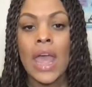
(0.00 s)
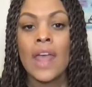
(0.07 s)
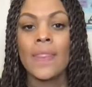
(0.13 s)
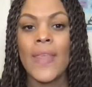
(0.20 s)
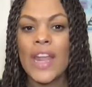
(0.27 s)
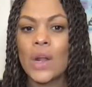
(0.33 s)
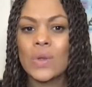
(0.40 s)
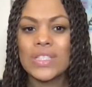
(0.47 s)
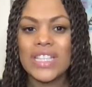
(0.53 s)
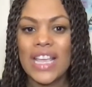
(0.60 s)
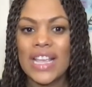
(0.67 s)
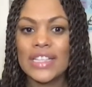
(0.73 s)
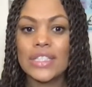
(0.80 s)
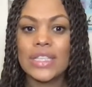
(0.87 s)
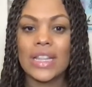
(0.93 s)
They don't
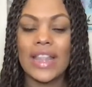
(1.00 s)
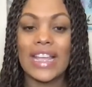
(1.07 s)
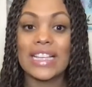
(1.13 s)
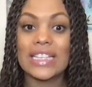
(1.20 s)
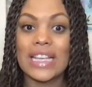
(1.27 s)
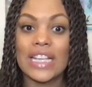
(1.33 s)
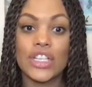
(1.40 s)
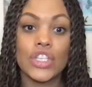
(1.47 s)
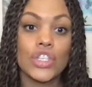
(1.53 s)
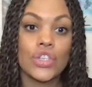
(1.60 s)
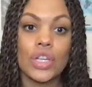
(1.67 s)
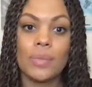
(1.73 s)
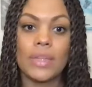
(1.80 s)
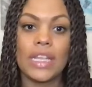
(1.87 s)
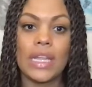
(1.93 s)
taste like
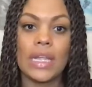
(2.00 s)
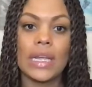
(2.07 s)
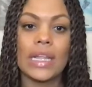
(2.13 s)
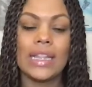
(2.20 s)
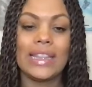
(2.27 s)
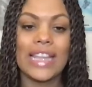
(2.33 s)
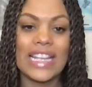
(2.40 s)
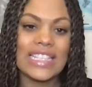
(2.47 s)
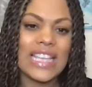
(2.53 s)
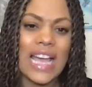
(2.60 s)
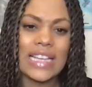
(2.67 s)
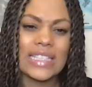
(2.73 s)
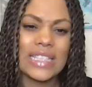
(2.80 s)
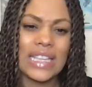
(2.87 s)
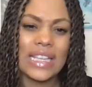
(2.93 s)
extremely
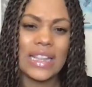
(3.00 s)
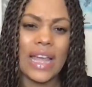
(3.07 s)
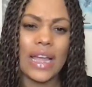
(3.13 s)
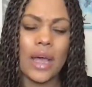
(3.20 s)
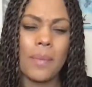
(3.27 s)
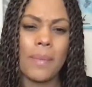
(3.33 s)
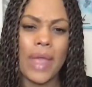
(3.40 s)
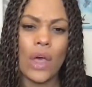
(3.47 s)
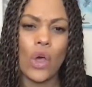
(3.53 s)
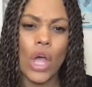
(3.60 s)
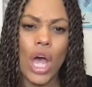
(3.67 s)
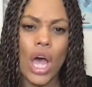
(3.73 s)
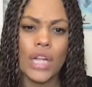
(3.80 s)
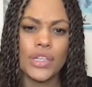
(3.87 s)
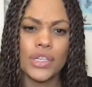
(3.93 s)
latexy like a male
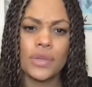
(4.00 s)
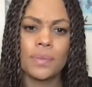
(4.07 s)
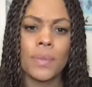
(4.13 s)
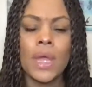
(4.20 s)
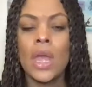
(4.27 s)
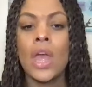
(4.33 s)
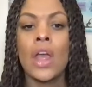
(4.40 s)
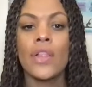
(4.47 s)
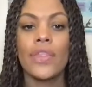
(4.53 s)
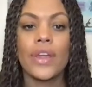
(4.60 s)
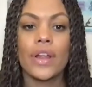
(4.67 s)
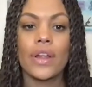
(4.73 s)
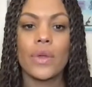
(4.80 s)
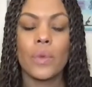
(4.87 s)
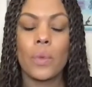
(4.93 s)
condom.
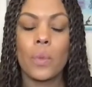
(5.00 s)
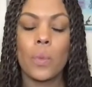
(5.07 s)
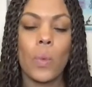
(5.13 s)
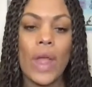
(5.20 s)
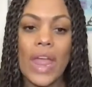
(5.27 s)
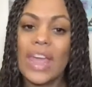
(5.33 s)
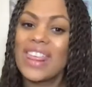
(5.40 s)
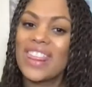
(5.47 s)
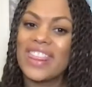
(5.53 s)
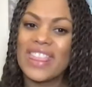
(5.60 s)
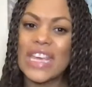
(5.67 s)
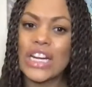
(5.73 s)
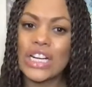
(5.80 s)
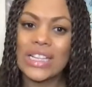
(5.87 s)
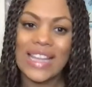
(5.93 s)
They're way
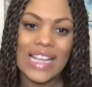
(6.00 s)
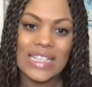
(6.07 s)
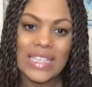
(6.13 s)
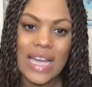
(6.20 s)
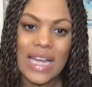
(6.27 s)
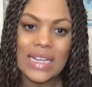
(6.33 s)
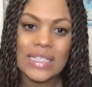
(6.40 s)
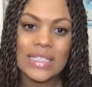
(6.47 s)
thinner latex